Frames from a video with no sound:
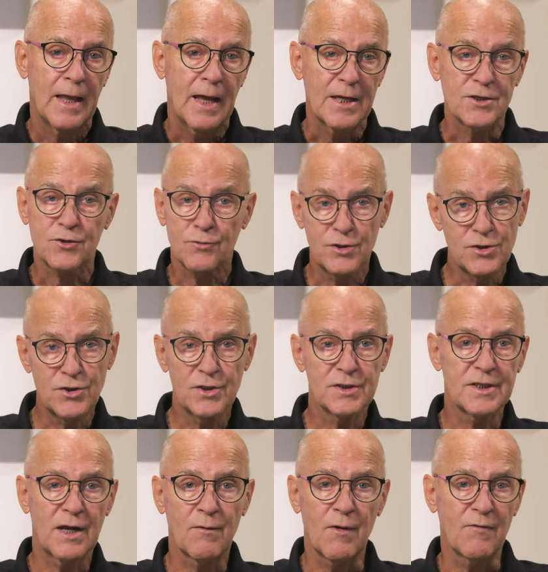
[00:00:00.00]
As
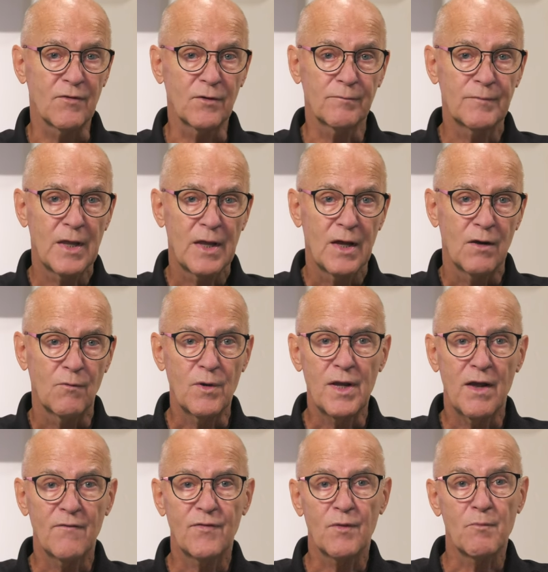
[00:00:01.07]
Christians, however, we
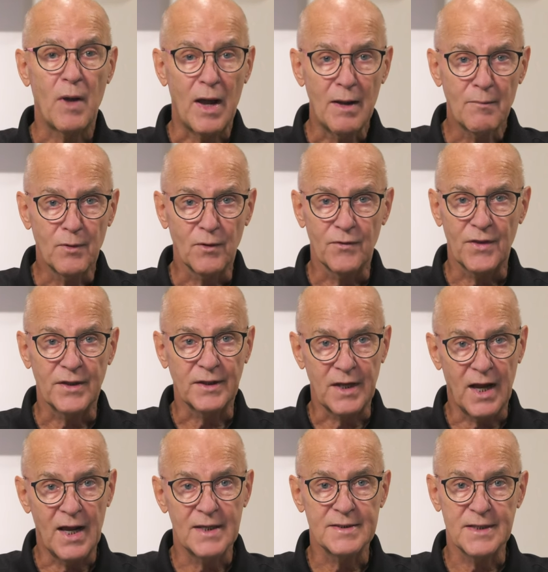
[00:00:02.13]
have the Bible that
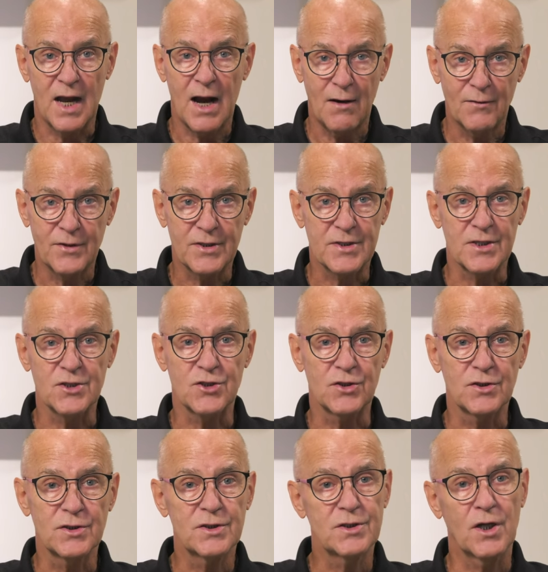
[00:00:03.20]
guides our
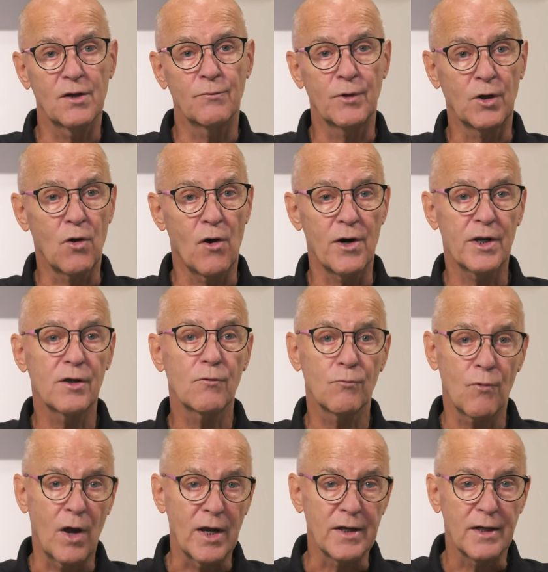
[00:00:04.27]
decisions regarding
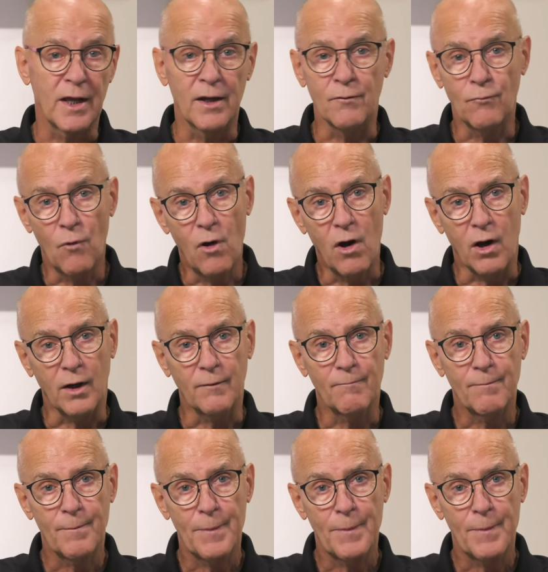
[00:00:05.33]
right and wrong.